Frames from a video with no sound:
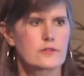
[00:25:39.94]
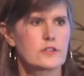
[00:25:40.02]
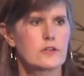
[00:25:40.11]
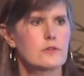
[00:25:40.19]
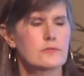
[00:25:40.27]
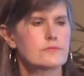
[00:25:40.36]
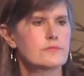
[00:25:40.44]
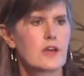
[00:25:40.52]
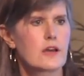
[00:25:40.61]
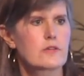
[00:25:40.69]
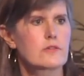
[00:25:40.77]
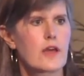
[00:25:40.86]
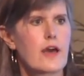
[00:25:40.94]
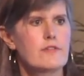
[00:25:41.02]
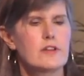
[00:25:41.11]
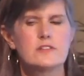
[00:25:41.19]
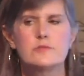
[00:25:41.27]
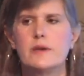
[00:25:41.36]
you know,
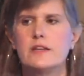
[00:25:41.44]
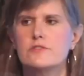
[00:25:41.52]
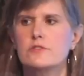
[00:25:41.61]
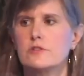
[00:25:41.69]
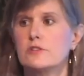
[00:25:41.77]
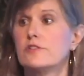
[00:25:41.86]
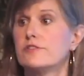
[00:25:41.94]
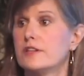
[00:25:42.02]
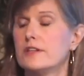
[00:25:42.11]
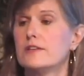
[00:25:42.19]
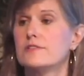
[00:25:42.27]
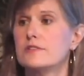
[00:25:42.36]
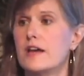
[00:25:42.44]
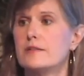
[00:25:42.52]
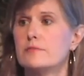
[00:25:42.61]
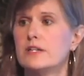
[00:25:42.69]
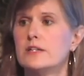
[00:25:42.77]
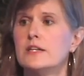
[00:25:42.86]
evidence-based critical thinking
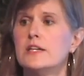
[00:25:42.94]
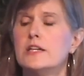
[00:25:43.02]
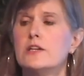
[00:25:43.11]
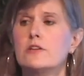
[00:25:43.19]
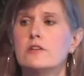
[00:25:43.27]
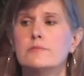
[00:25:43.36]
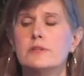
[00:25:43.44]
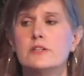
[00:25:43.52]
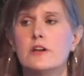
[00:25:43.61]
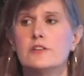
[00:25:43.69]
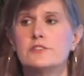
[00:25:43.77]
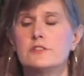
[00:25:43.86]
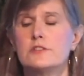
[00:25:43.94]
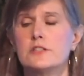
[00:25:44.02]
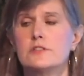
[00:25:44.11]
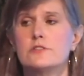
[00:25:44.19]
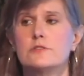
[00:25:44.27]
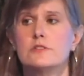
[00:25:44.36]
assignment. It could be an
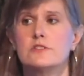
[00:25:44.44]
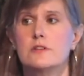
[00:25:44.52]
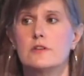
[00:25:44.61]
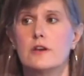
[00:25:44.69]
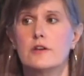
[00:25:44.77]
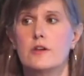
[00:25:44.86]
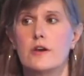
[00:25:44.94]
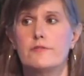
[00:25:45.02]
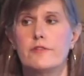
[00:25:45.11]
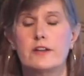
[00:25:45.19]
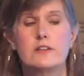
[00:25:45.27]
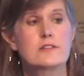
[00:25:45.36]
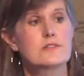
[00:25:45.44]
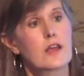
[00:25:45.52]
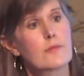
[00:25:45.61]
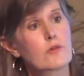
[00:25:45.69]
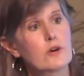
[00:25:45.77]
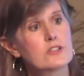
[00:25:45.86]
alternate to a final
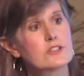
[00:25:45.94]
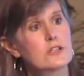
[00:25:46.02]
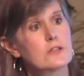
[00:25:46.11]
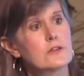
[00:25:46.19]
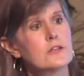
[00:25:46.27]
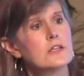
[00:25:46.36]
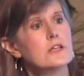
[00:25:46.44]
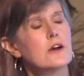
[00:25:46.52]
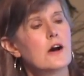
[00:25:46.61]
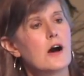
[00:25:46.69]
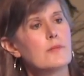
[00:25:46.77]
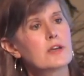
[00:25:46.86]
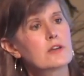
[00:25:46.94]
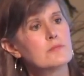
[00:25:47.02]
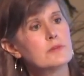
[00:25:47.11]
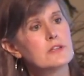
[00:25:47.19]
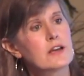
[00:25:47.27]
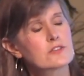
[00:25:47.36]
exam question. It
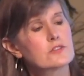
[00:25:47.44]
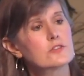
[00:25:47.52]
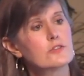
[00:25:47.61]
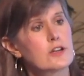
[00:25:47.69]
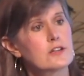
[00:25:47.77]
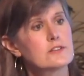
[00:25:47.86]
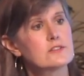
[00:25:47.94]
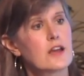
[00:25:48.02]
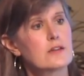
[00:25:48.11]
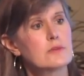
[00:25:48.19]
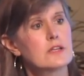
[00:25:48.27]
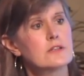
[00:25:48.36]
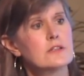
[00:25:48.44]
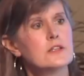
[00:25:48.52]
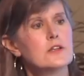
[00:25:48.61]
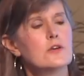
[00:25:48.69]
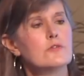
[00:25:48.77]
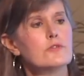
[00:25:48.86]
could be an extra credit assignment.
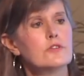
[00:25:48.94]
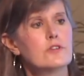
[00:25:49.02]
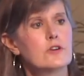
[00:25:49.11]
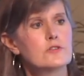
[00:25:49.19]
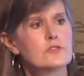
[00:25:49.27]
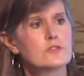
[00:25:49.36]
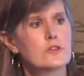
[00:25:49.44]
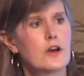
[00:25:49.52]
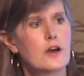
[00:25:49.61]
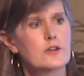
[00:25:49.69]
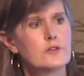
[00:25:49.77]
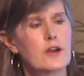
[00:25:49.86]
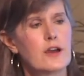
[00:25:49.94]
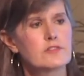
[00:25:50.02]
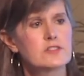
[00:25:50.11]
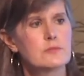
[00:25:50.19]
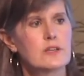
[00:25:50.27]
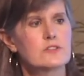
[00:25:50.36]
For those who have
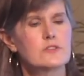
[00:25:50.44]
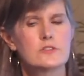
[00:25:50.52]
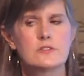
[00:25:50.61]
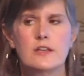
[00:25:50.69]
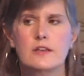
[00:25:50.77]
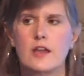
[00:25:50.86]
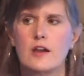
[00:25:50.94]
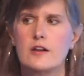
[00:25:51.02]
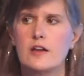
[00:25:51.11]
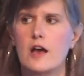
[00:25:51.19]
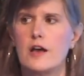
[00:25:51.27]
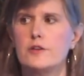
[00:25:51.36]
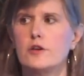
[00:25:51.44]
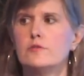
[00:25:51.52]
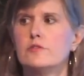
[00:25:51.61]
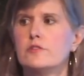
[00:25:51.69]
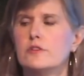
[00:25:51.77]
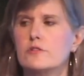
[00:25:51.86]
semesters that carry on
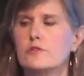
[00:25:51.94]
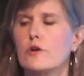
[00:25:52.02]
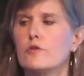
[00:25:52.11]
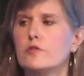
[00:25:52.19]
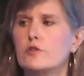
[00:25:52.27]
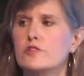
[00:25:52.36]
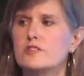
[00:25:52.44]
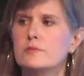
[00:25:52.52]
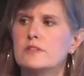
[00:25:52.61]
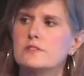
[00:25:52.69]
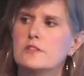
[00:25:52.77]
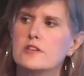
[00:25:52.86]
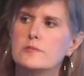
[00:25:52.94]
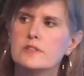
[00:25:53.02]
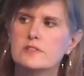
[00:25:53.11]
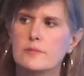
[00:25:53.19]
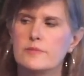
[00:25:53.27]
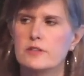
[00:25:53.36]
over Christmas, it could
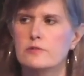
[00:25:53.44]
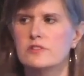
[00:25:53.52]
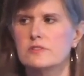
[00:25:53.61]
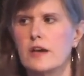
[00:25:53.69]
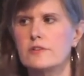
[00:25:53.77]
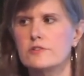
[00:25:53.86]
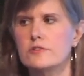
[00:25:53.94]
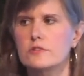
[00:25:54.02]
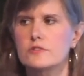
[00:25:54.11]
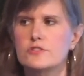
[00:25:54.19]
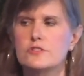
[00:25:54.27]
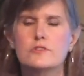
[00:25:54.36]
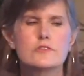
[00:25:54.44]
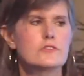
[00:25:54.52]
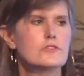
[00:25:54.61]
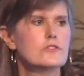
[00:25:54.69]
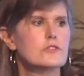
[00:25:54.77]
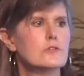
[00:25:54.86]
be something you assign your students
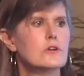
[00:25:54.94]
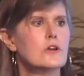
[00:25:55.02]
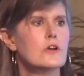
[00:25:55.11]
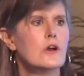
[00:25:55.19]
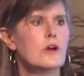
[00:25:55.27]
to do